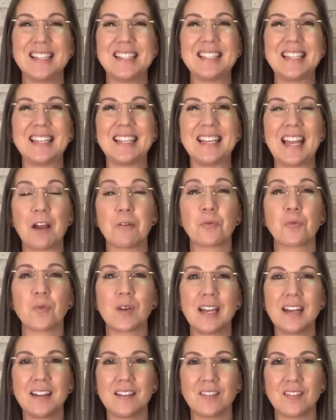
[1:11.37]
to get
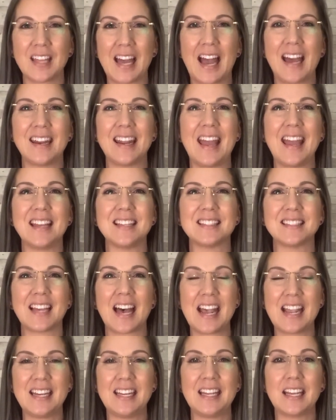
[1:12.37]
rid of that
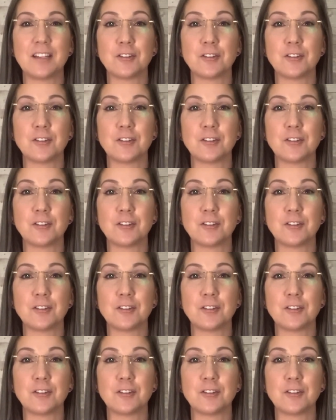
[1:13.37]
anxiety